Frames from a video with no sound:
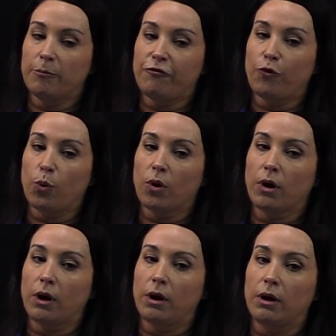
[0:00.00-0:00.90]

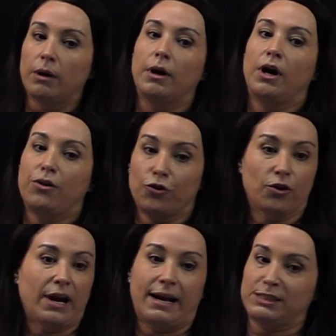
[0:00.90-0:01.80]
for other
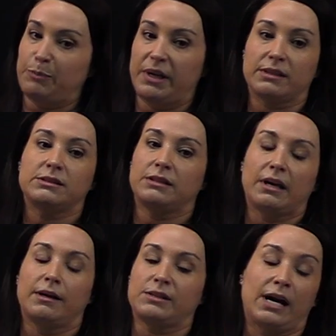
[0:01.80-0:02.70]
aspects
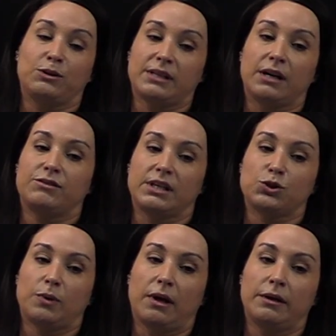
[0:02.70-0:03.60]
outside of
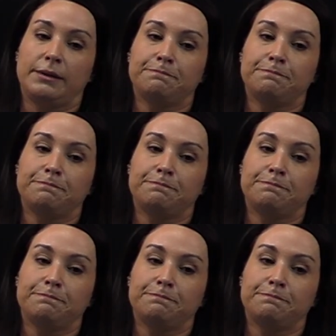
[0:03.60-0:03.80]
sexuality.